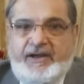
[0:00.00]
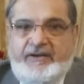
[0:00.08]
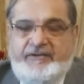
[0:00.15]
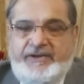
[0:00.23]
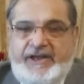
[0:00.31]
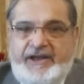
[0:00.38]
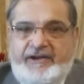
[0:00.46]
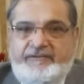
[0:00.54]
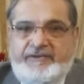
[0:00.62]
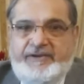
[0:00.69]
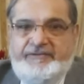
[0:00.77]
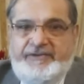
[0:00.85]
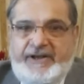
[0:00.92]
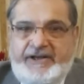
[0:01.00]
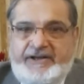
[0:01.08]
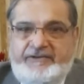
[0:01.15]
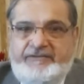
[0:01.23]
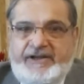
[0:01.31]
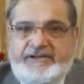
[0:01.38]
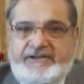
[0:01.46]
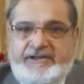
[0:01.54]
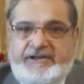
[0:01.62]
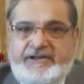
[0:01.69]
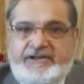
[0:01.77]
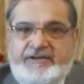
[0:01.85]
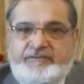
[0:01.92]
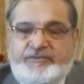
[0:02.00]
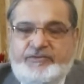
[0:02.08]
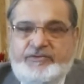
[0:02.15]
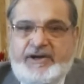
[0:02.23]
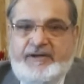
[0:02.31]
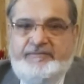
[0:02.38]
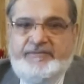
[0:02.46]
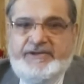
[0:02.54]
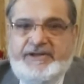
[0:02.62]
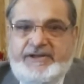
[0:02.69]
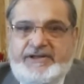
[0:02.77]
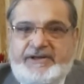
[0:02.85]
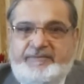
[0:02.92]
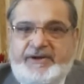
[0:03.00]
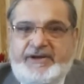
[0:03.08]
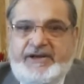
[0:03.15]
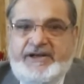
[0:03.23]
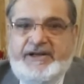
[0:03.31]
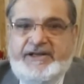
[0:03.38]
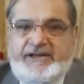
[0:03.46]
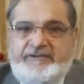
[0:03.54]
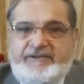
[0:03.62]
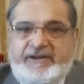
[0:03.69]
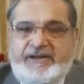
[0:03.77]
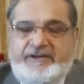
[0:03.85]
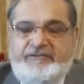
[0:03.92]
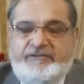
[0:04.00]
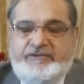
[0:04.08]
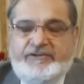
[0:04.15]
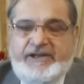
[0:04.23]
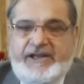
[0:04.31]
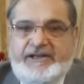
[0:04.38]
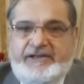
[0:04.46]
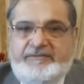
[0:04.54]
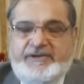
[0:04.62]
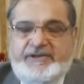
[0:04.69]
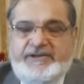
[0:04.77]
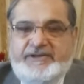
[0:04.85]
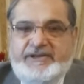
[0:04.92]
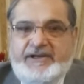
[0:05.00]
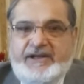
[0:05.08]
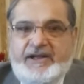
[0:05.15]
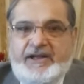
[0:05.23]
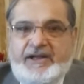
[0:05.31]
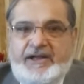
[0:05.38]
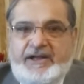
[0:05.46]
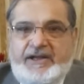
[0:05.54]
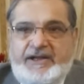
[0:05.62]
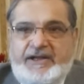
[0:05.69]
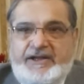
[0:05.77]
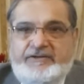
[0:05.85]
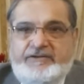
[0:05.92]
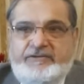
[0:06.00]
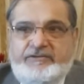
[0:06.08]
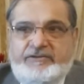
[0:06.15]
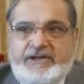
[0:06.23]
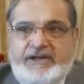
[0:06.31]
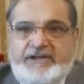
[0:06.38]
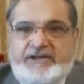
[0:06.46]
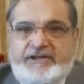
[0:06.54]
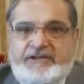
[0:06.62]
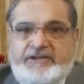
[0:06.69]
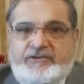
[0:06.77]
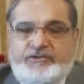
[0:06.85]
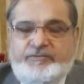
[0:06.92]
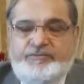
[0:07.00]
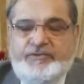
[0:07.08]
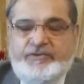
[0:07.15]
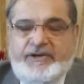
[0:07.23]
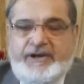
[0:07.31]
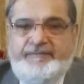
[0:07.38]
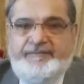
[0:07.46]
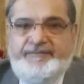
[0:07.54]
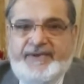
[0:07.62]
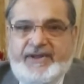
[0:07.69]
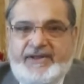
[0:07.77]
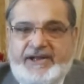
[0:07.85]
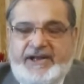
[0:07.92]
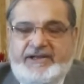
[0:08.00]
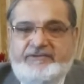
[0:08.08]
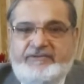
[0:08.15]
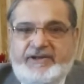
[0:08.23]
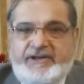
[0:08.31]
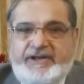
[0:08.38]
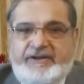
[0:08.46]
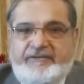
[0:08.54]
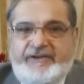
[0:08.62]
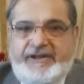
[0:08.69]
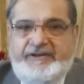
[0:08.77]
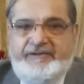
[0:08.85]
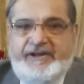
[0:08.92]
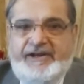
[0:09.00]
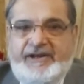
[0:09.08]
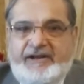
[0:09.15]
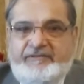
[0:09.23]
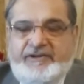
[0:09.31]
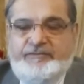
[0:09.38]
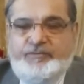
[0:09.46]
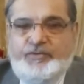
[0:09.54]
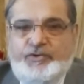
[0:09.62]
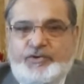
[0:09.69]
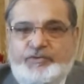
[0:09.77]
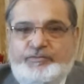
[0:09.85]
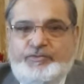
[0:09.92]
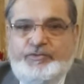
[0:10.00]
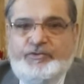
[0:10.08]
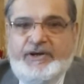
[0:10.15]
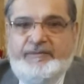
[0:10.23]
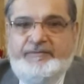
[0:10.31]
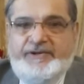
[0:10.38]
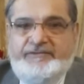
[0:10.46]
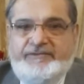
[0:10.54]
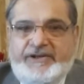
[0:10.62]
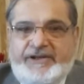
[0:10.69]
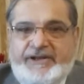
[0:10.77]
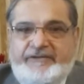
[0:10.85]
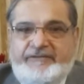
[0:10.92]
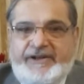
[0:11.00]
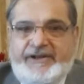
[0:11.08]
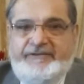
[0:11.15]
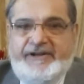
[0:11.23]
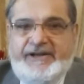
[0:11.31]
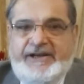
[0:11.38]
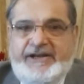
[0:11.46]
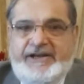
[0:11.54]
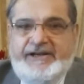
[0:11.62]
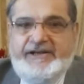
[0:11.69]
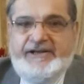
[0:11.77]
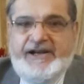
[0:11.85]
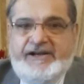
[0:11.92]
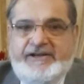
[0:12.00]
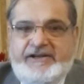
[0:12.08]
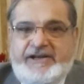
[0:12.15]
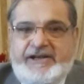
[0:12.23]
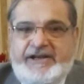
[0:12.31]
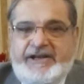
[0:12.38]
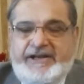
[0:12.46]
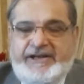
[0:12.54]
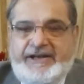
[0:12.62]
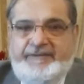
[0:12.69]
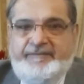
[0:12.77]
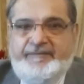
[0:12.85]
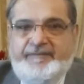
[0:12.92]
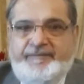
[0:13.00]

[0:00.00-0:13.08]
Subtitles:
We have effective vaccination program. Shri J.P. Nadda ji, when he was health minister, he introduced Indradhanush program, and that is working very well. Our polio program is working very well and internationally acclaimed.